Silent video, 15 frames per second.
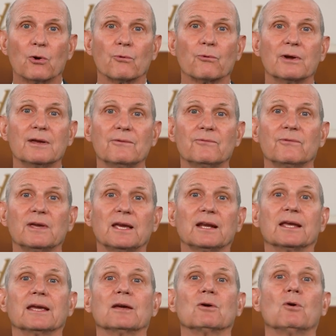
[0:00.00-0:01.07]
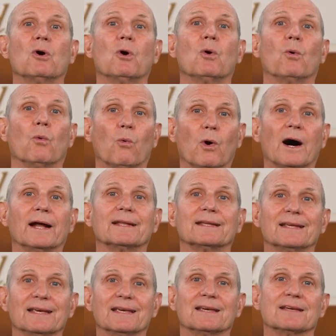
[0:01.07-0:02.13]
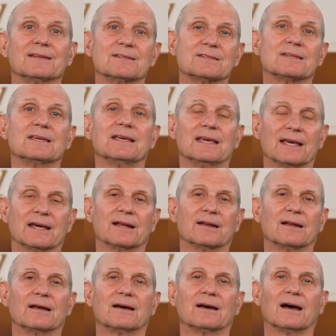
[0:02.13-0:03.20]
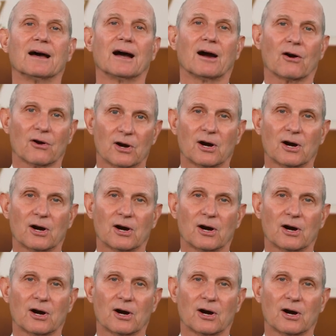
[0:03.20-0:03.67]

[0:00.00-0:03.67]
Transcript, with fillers: revealing what is in our